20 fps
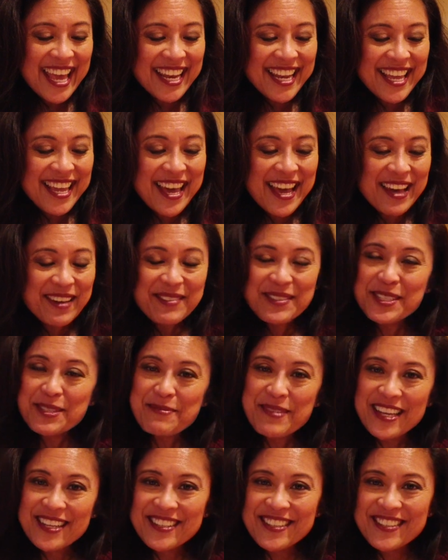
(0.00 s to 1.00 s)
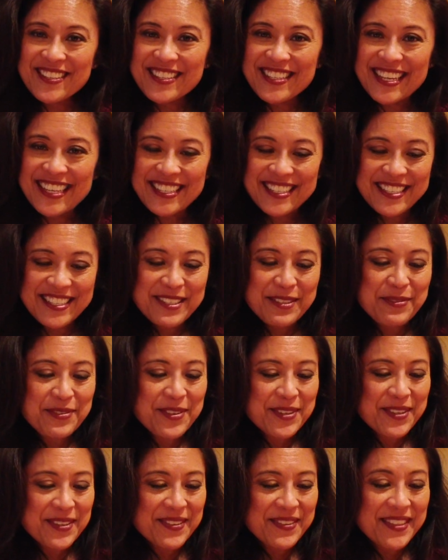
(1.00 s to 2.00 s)
And I have some exercises
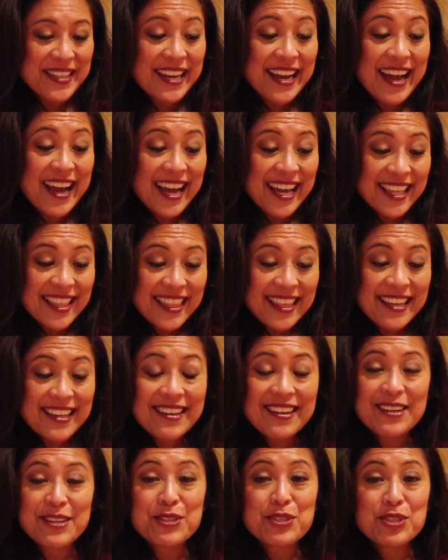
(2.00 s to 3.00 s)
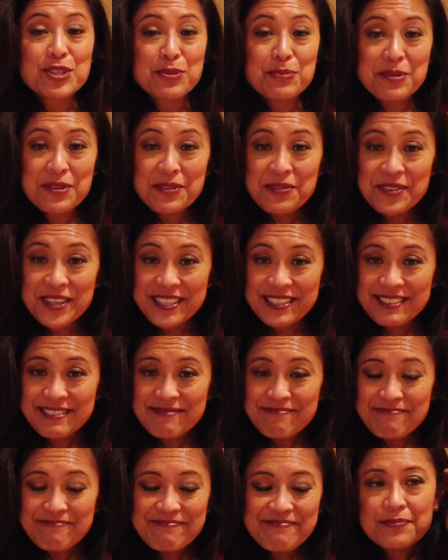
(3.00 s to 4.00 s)
for you that I think are super
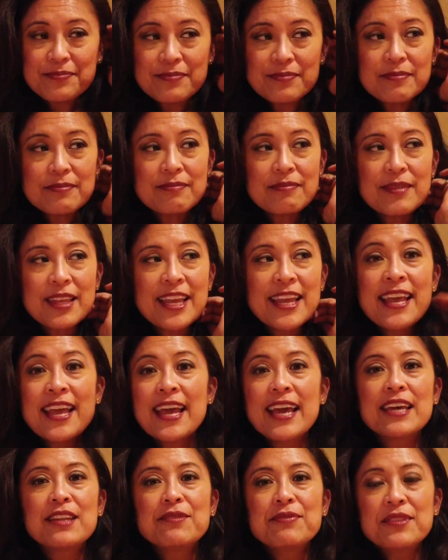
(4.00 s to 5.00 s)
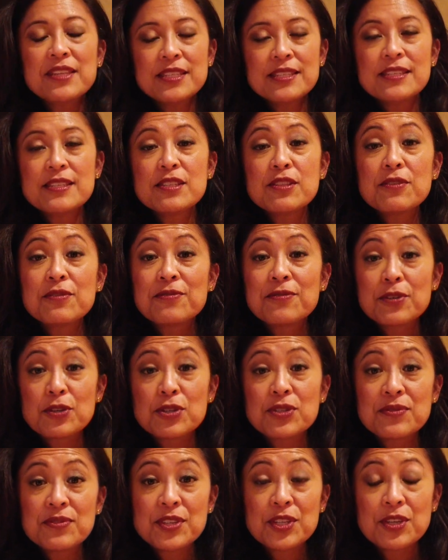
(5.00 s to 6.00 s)
fun. And if this is the
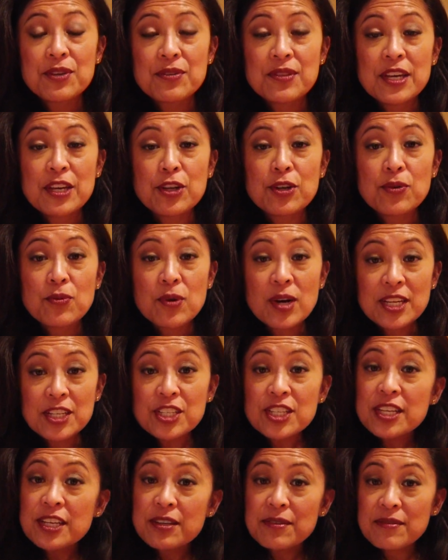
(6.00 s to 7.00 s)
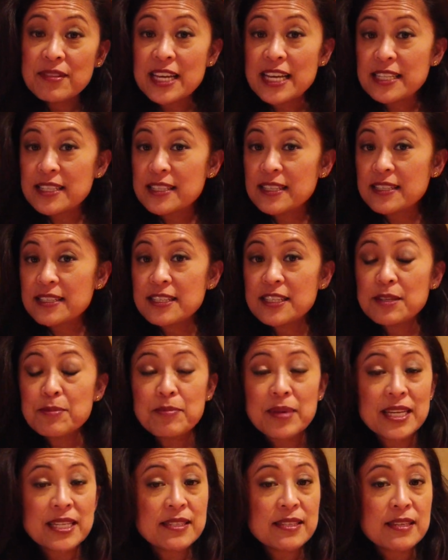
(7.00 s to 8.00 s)
first video that you're watching of Last
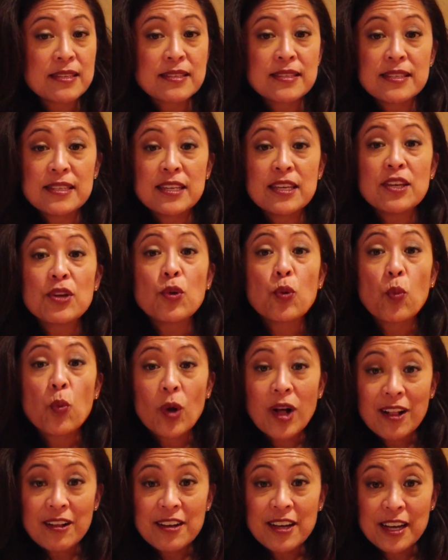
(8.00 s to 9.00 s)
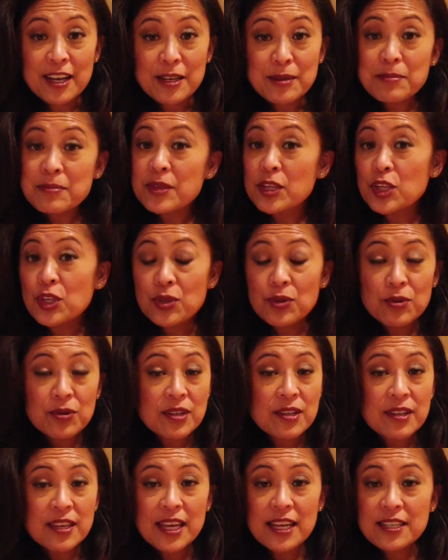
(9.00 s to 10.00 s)
60 Best 60, welcome.
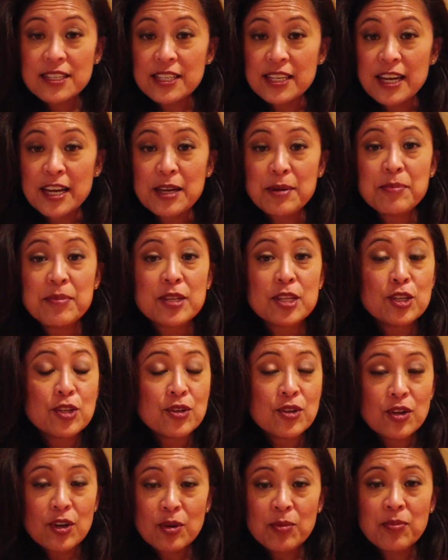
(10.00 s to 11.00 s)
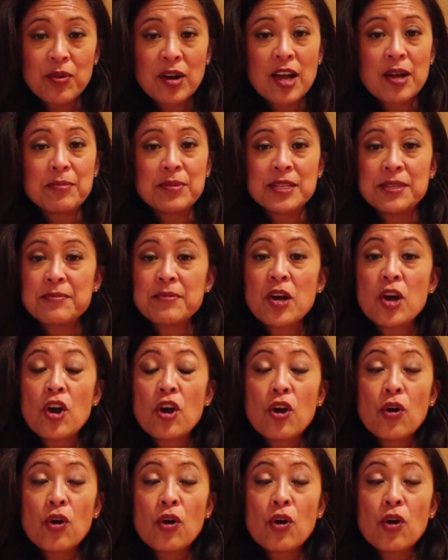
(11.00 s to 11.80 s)
You can catch up, no problem.